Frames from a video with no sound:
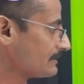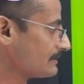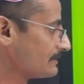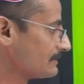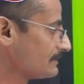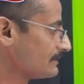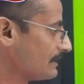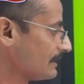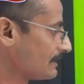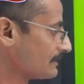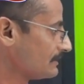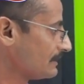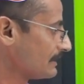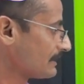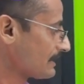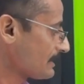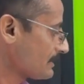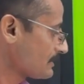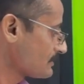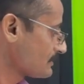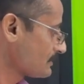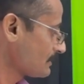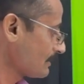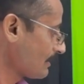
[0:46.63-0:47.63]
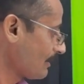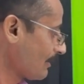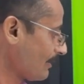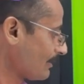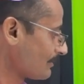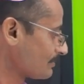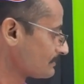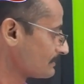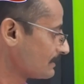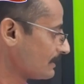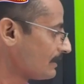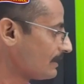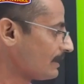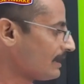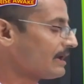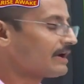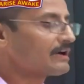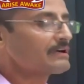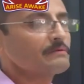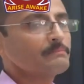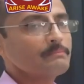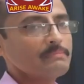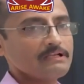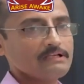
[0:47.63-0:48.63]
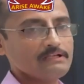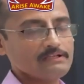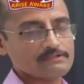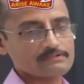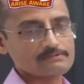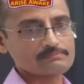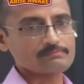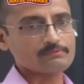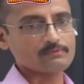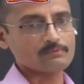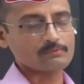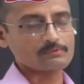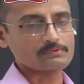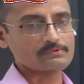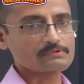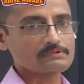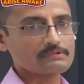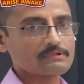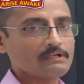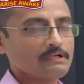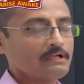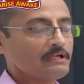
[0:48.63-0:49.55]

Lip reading: the direction of the unbalanced force.